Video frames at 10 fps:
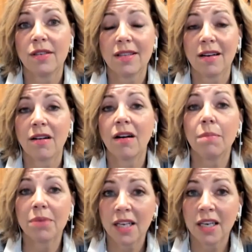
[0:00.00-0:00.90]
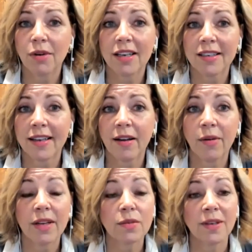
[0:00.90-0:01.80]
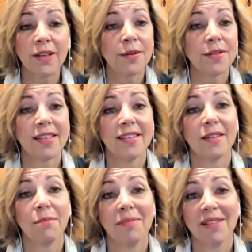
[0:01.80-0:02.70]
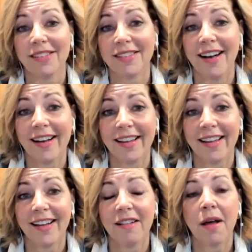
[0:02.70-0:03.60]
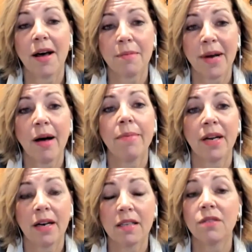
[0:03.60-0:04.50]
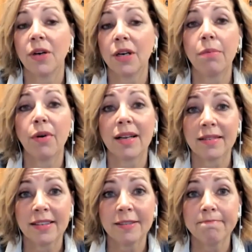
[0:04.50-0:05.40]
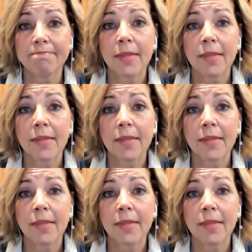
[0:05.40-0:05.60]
that are at play right now. And it's one of those things that people aren't talking a lot about, but it is very present.